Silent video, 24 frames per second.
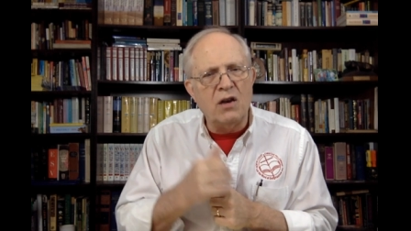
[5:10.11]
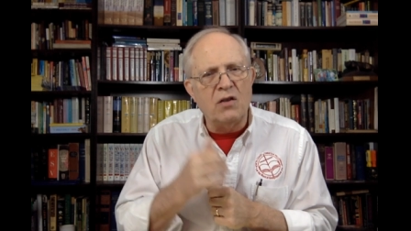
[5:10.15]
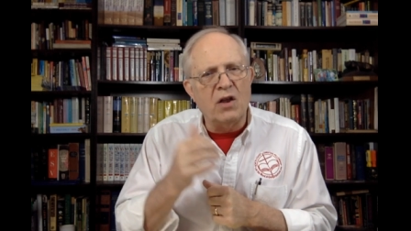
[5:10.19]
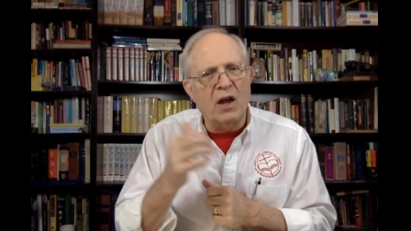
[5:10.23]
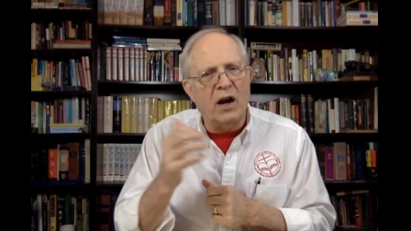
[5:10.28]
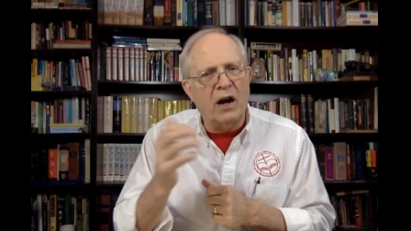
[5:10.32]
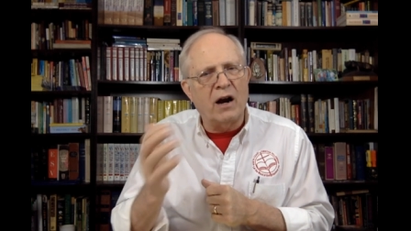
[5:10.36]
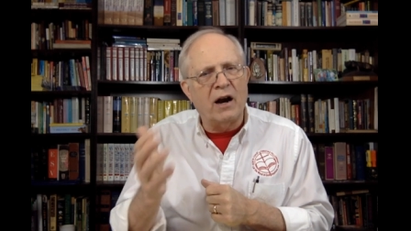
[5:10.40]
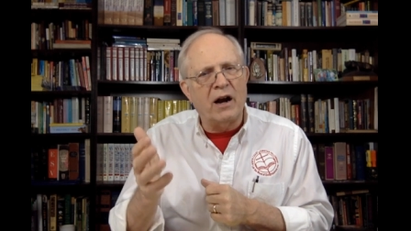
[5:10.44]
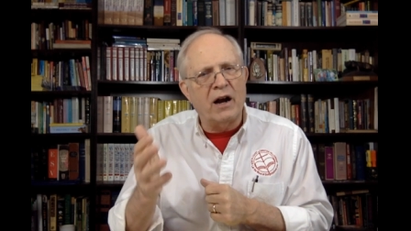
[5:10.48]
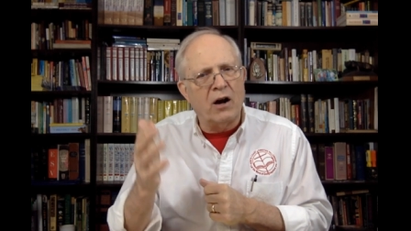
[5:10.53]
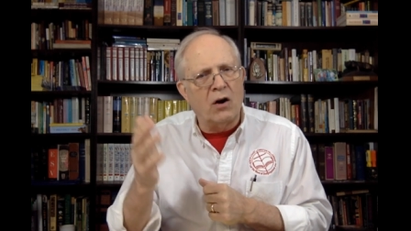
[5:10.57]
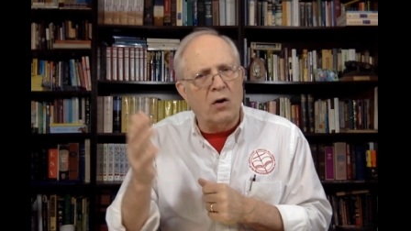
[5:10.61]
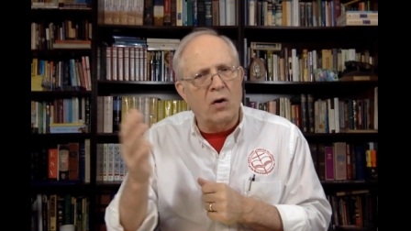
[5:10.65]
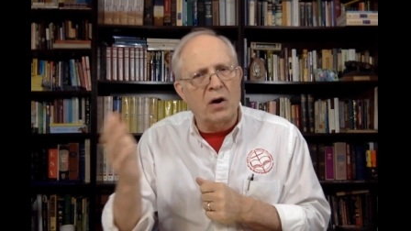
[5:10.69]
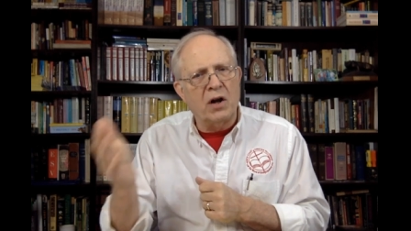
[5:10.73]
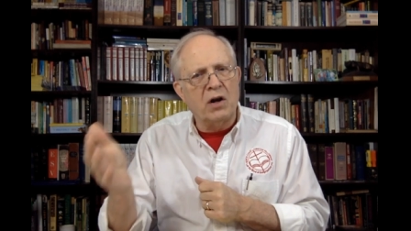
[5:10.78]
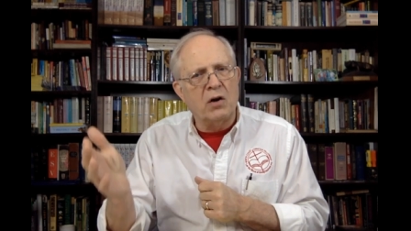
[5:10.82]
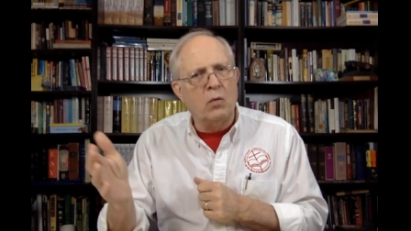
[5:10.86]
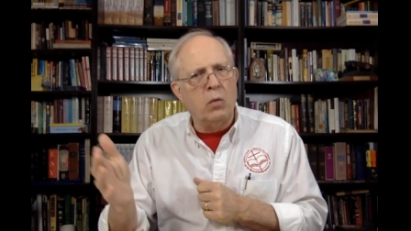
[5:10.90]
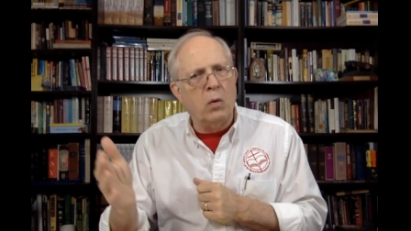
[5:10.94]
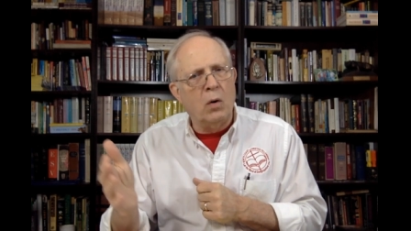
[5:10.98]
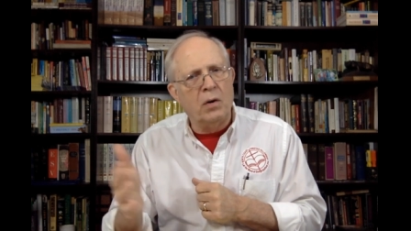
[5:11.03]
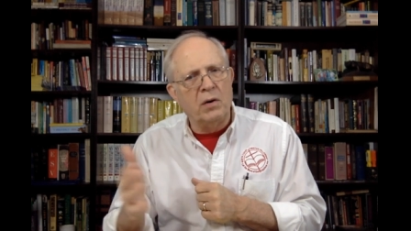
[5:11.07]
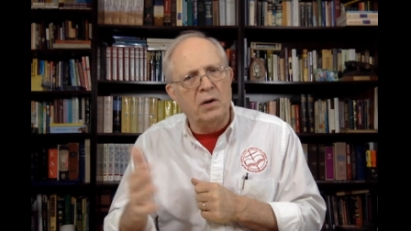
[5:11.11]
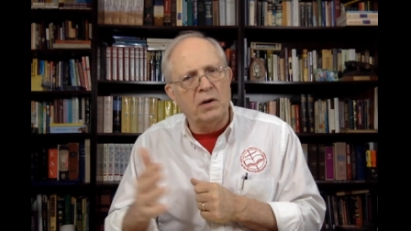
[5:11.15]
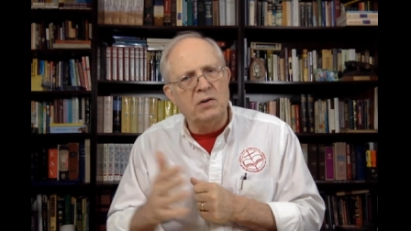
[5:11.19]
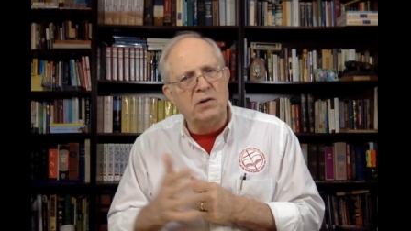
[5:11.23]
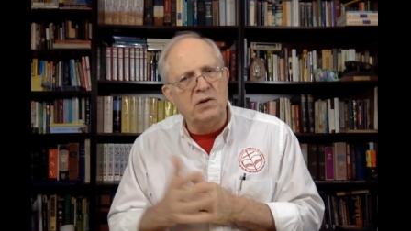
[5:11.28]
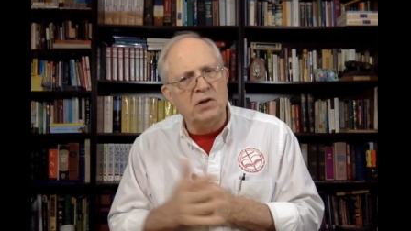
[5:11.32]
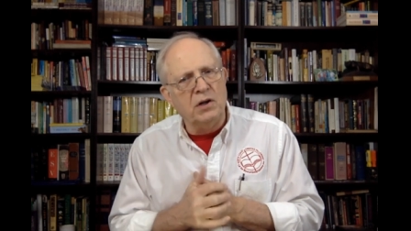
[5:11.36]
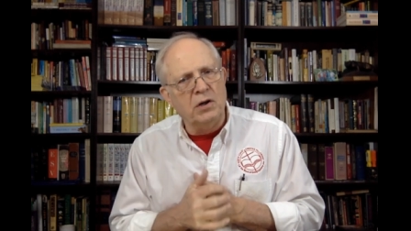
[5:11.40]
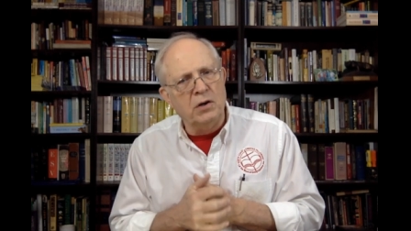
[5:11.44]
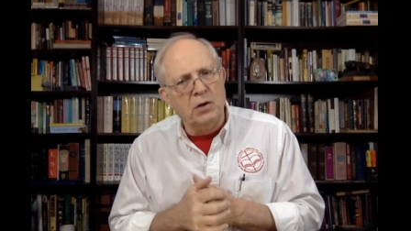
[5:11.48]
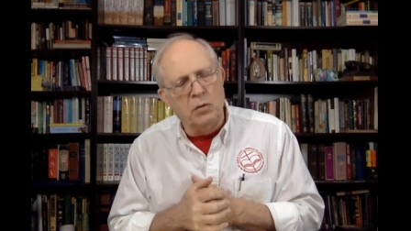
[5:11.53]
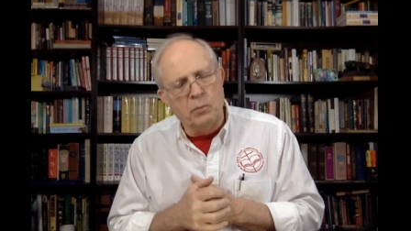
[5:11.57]
that I already quoted
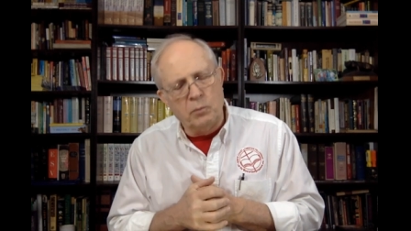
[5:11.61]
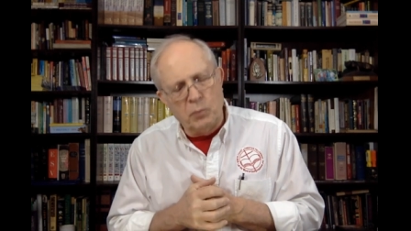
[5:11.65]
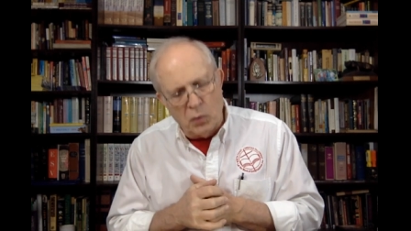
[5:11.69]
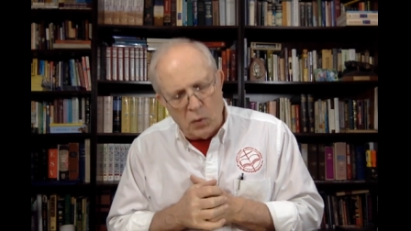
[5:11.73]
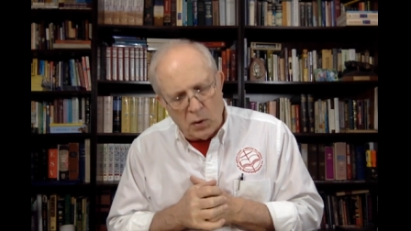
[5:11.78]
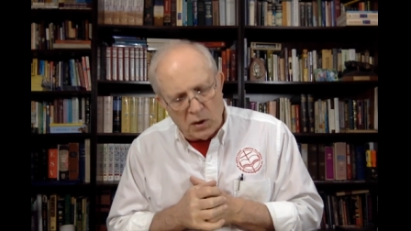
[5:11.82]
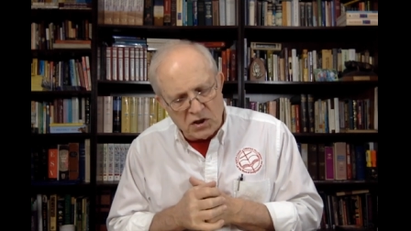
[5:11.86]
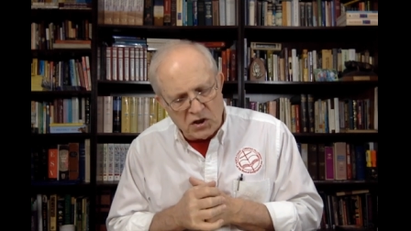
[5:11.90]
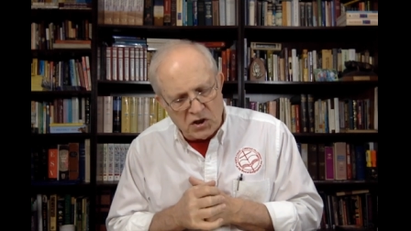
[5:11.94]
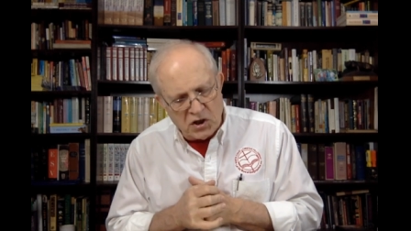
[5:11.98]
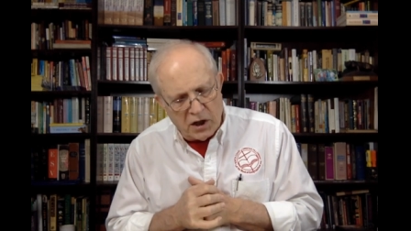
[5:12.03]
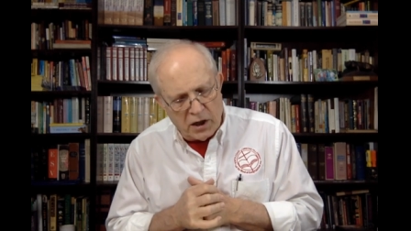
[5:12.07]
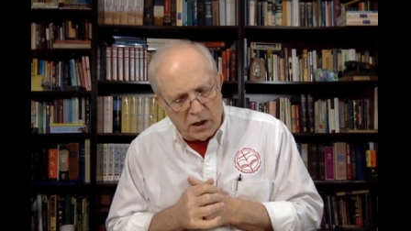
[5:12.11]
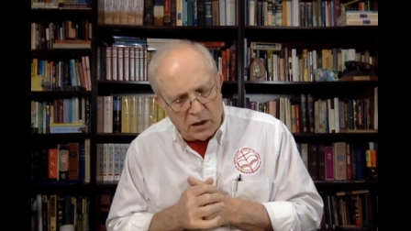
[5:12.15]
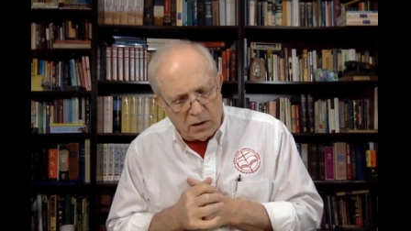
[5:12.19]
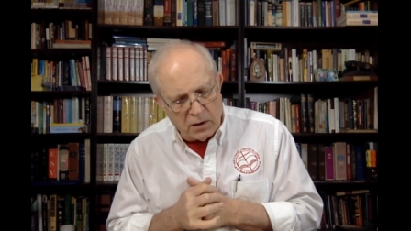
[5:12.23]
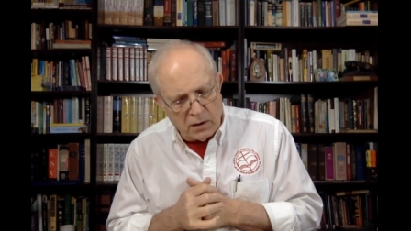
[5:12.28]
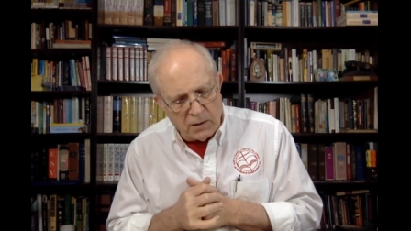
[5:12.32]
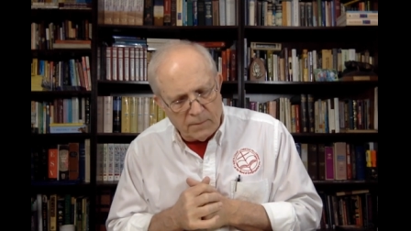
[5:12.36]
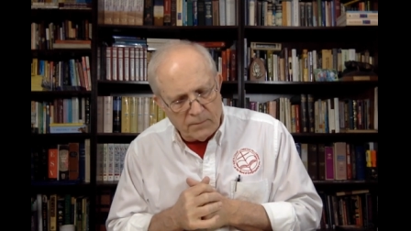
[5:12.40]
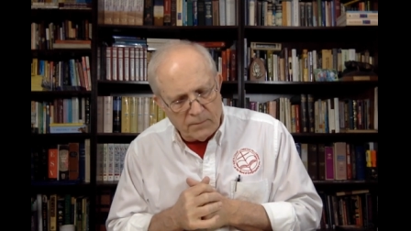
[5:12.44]
to you, puts it.